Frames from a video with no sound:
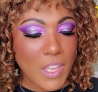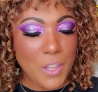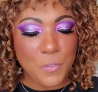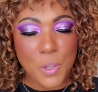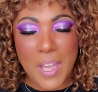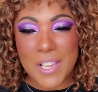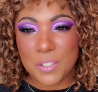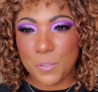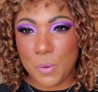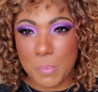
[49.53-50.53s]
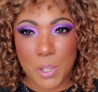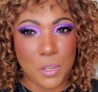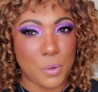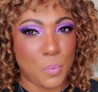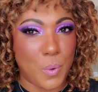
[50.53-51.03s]
If you guys are
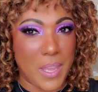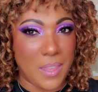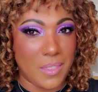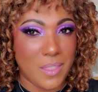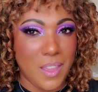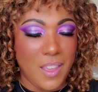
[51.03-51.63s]
familiar with